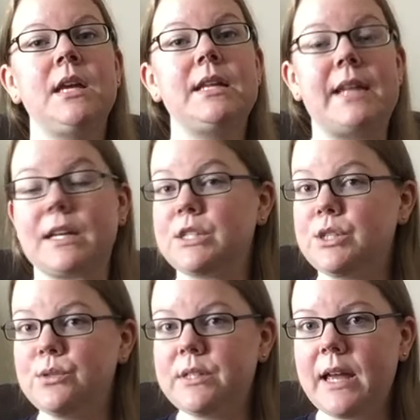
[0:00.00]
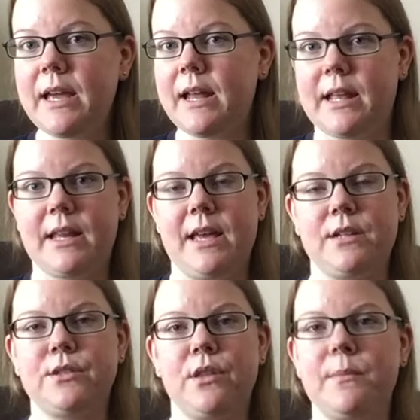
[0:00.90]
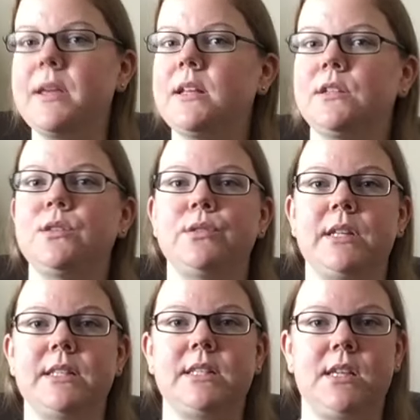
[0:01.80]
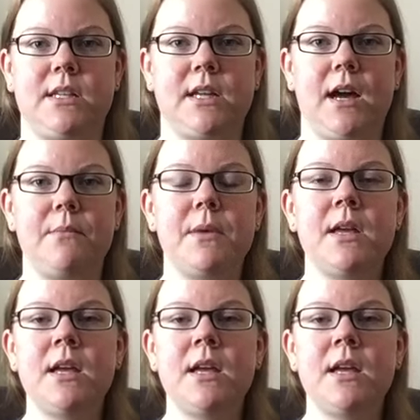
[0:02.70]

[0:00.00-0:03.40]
next Tuesday and I can answer them in Tuesday's tea time.